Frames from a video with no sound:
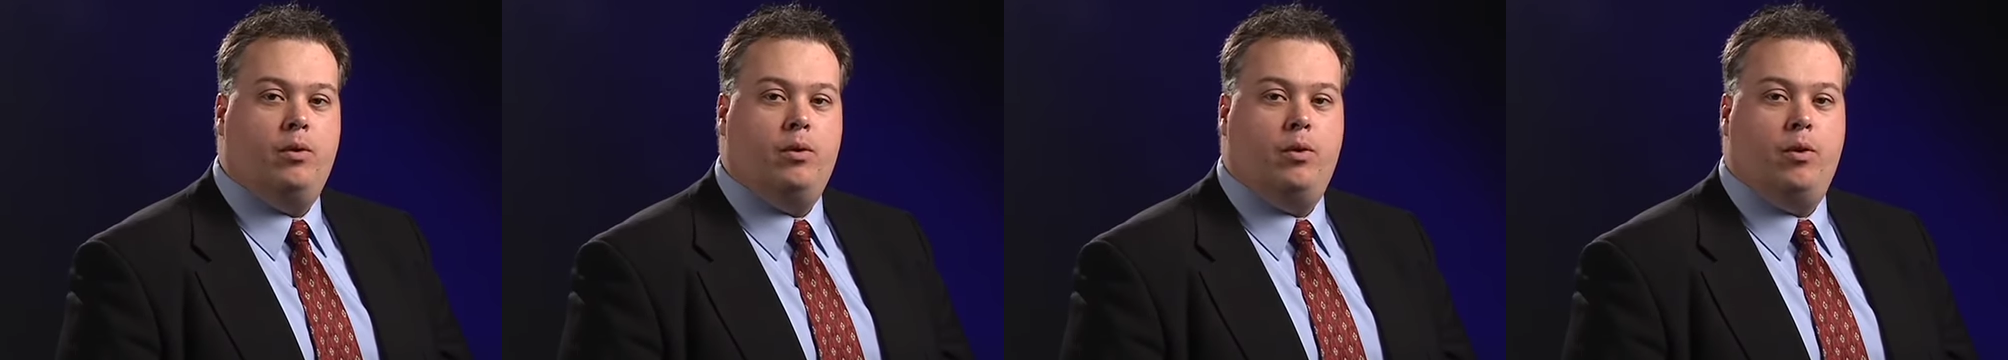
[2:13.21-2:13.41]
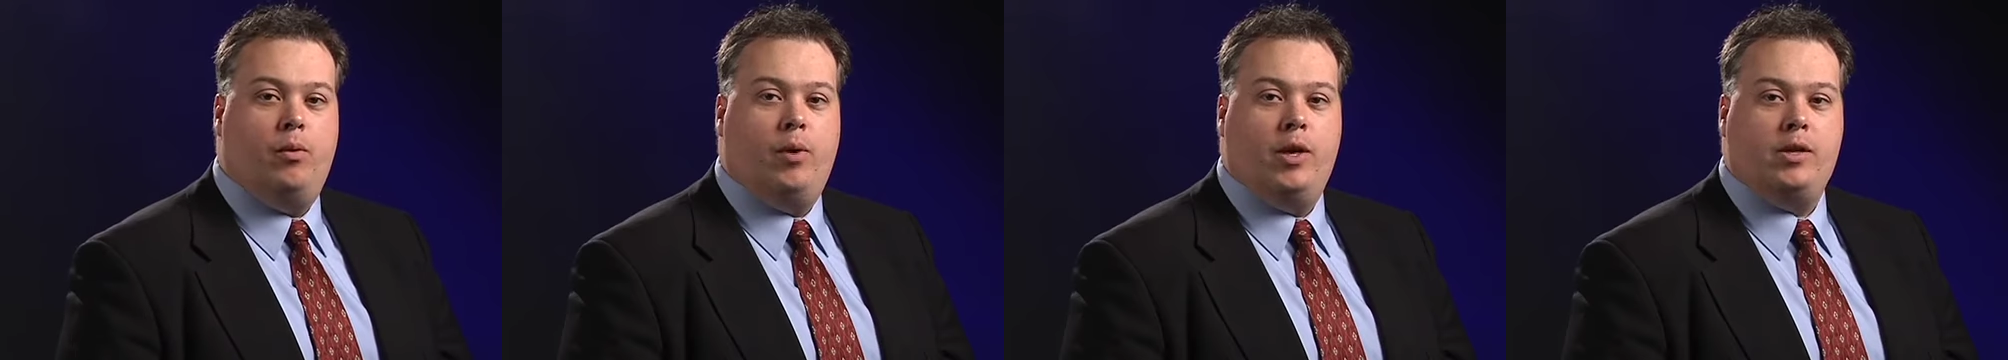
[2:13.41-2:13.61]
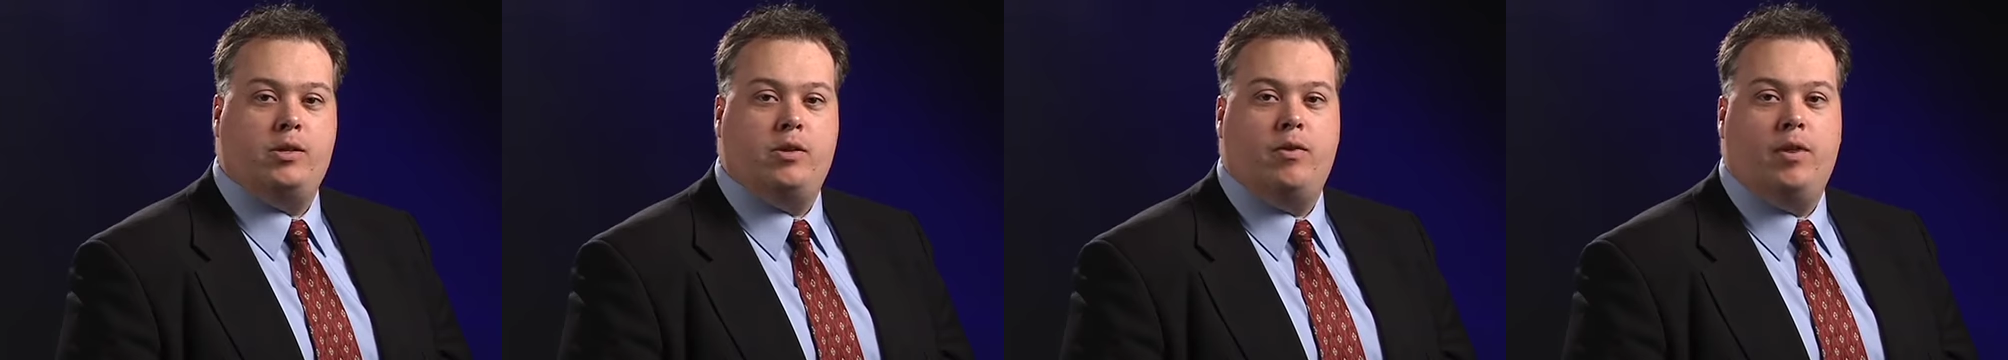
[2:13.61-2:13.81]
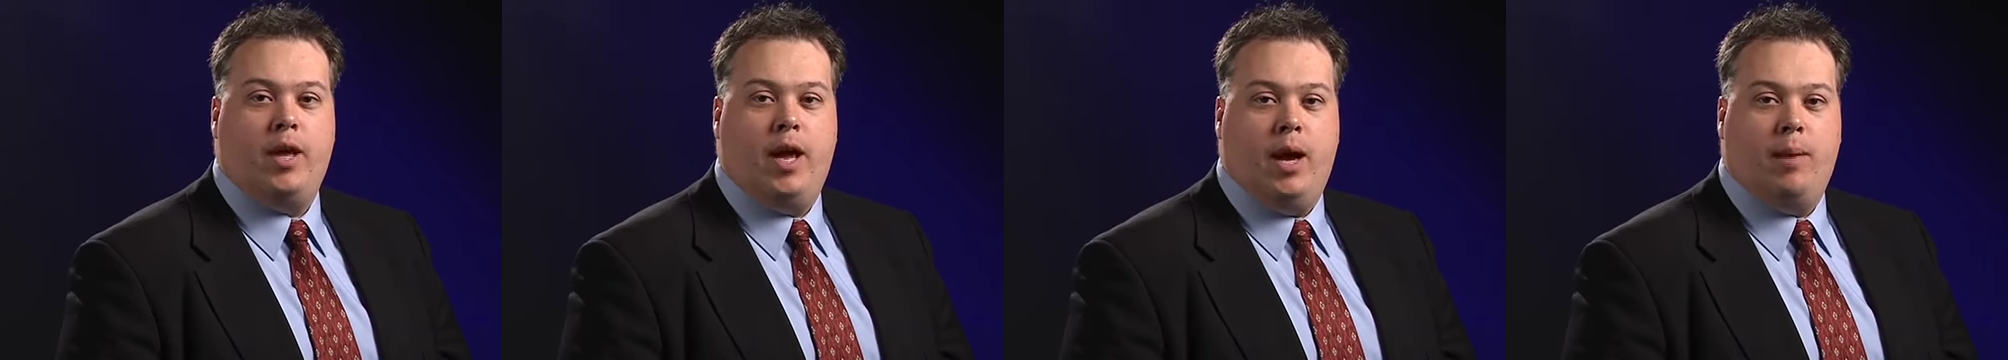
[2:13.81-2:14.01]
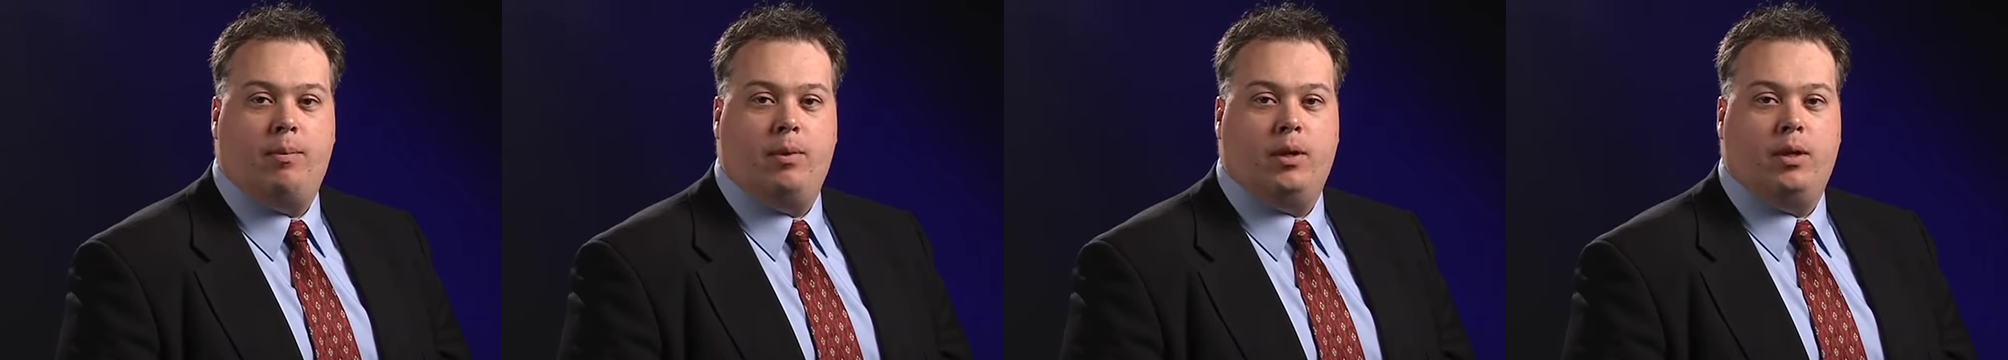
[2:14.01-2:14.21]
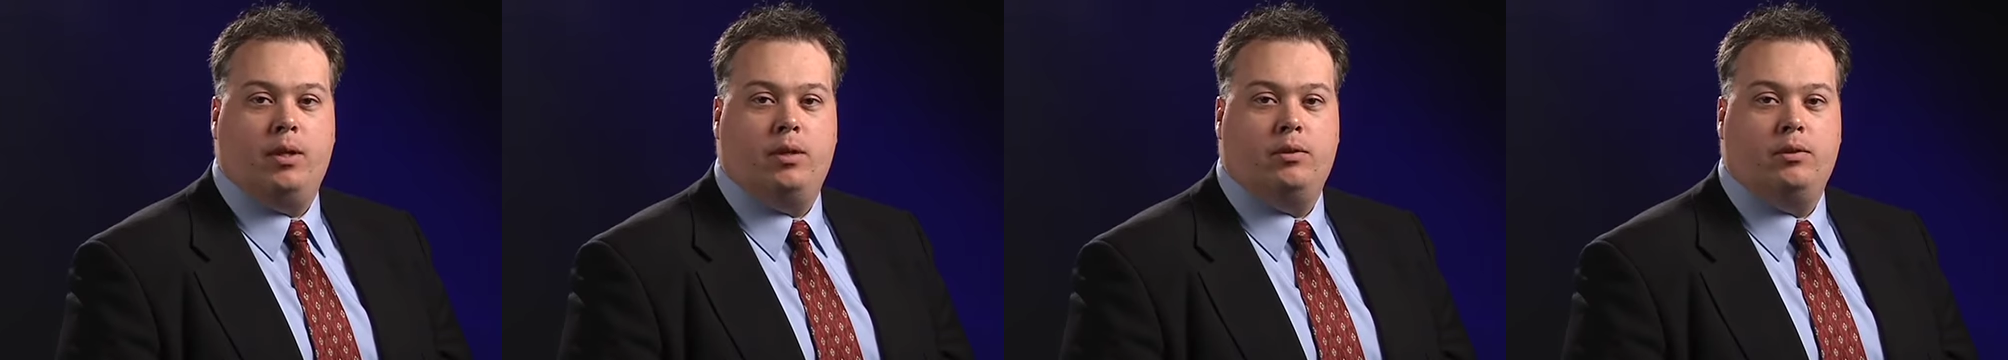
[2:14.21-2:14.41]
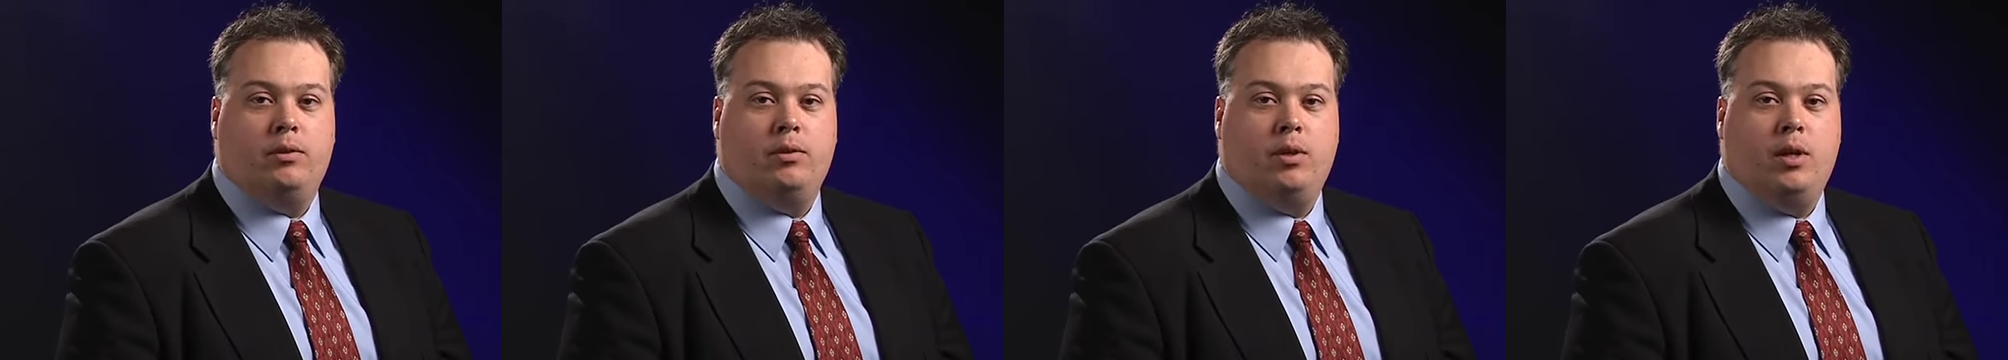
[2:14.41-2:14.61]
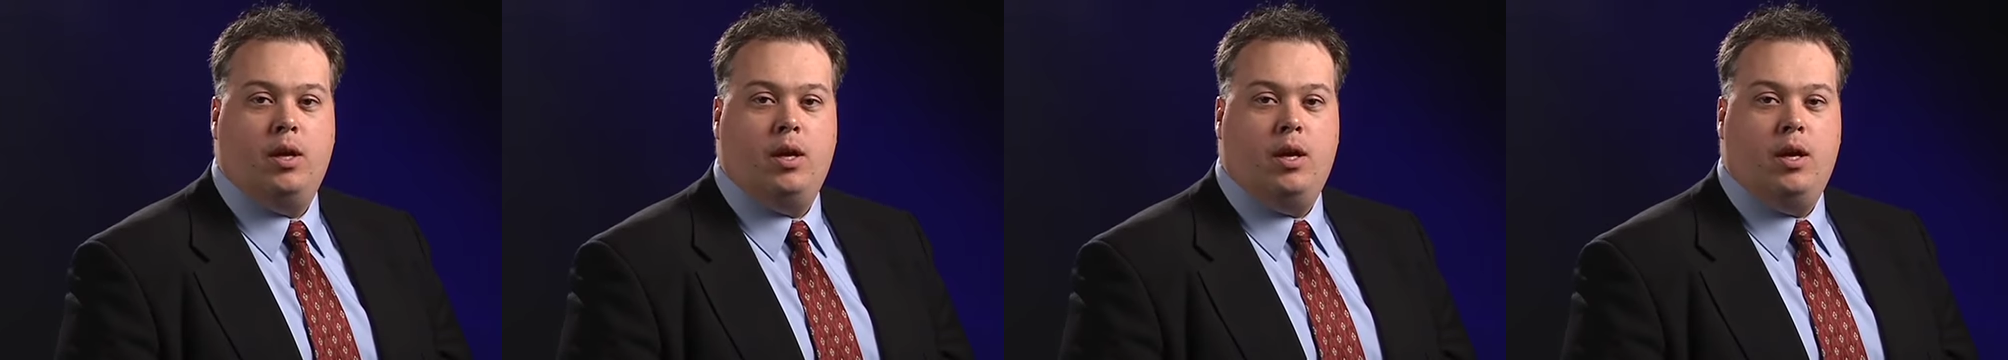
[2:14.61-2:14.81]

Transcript: the rest of the applicants,